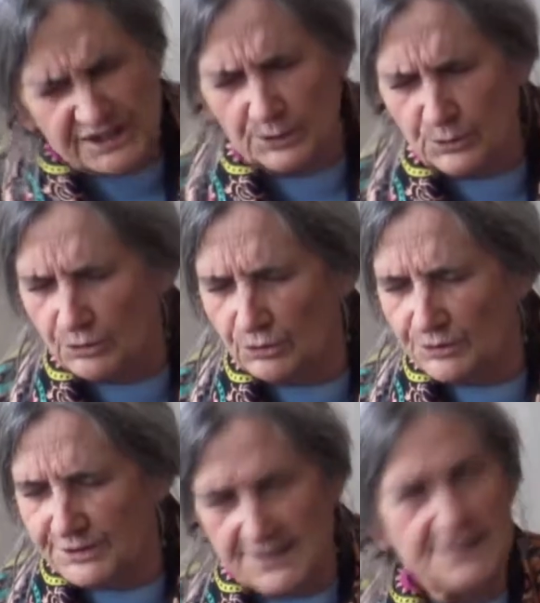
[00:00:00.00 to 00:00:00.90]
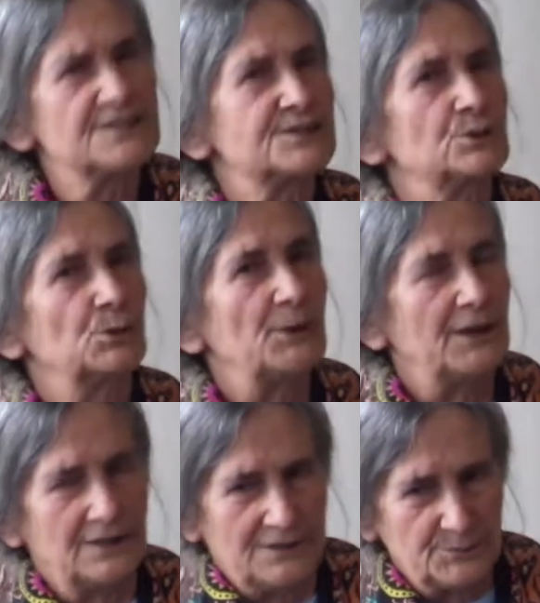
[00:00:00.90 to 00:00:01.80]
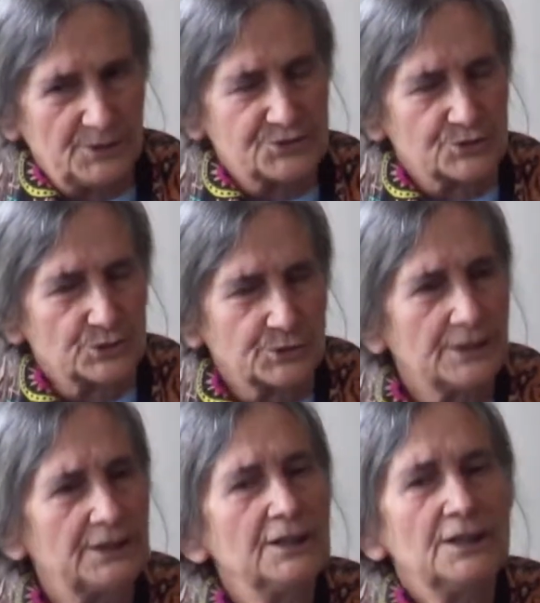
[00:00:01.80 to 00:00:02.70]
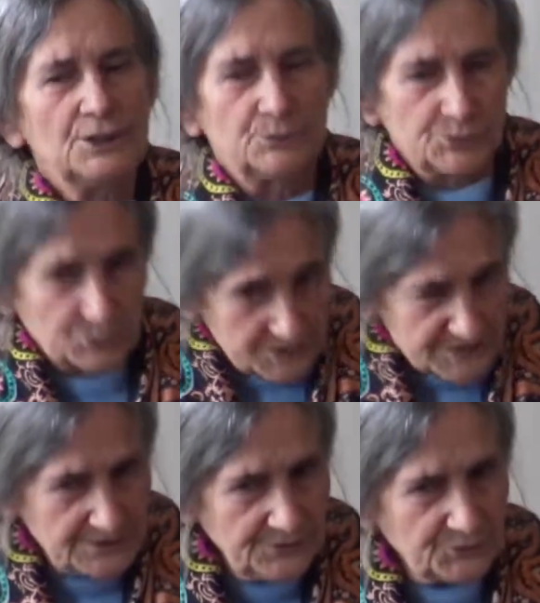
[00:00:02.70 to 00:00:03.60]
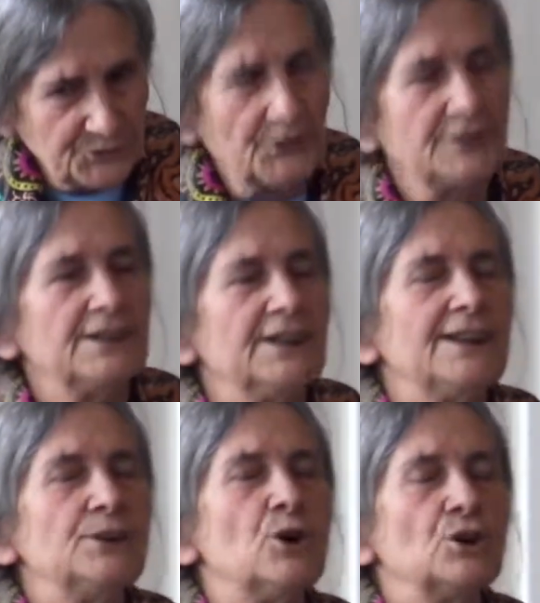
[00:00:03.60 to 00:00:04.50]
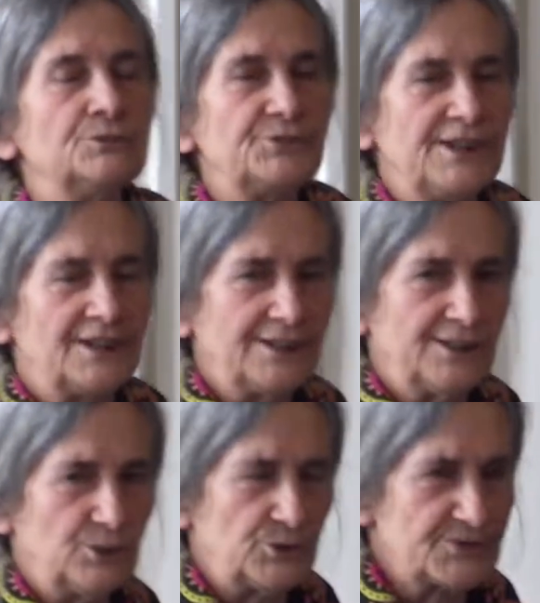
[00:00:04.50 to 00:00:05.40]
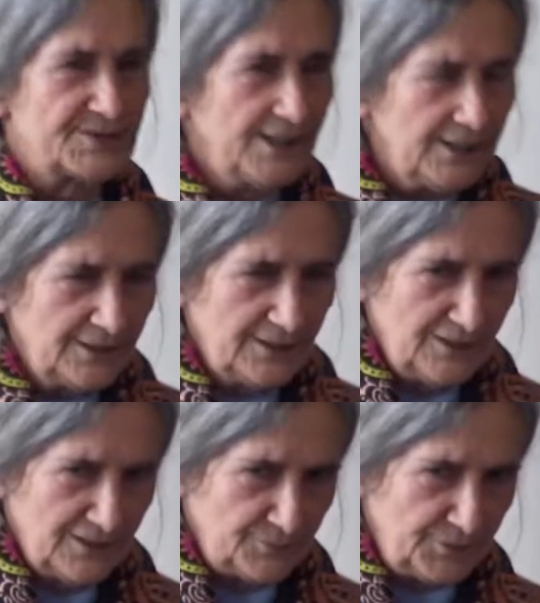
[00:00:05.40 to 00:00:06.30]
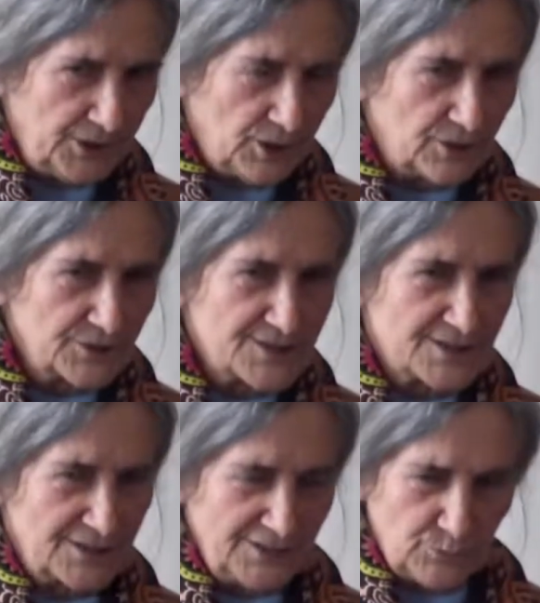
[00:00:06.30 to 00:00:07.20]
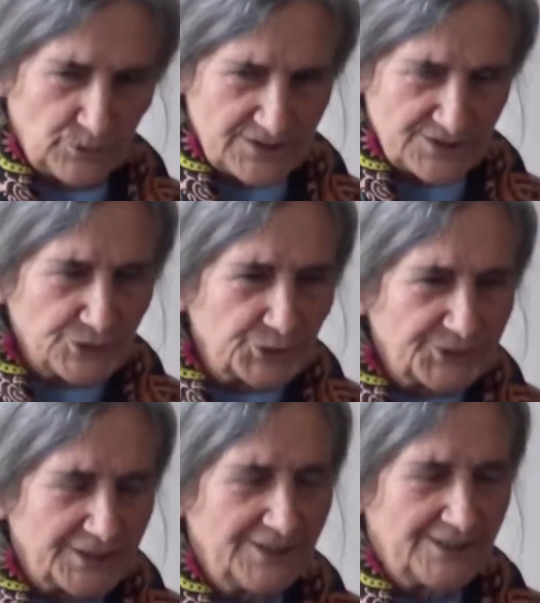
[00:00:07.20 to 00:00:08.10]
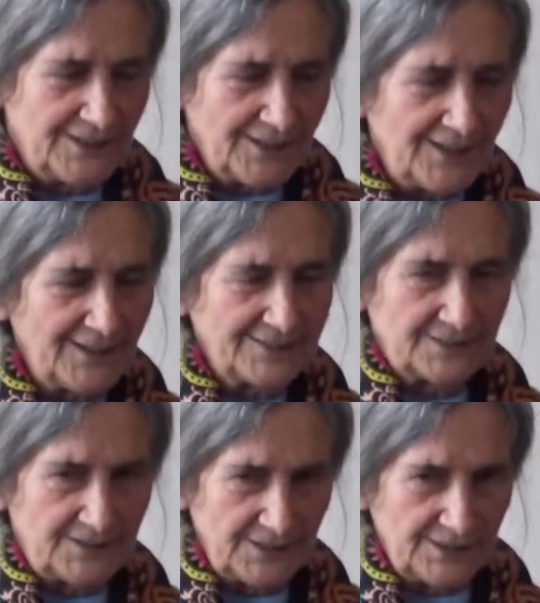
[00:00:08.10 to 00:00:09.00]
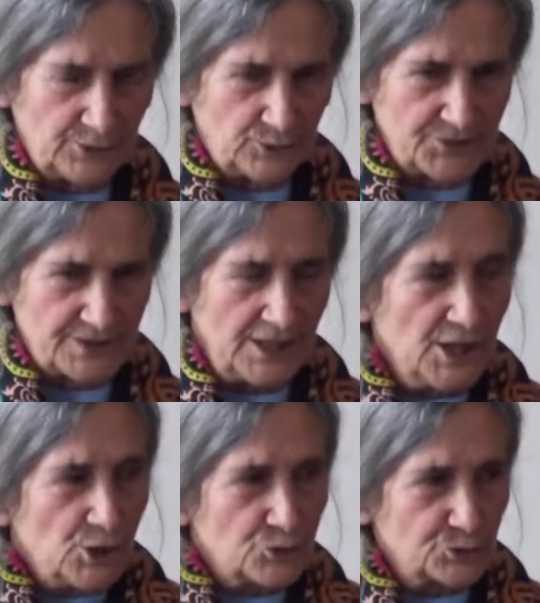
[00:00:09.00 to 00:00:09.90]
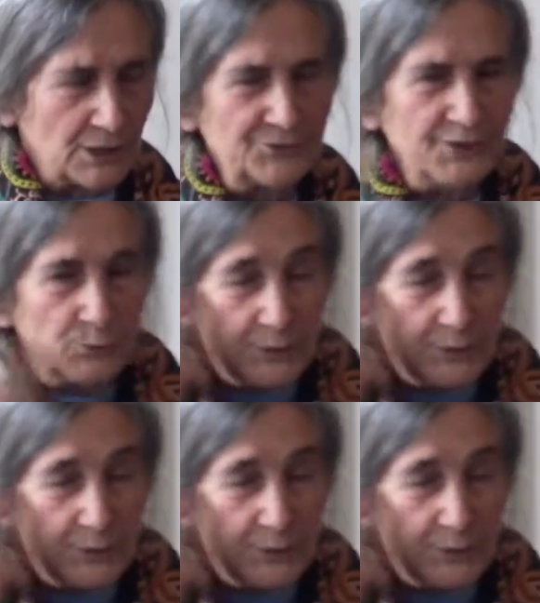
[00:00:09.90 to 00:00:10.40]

now called ISIS Global in Barcelona, who received the funding, and on the IARC, because it was started at IARC. So I think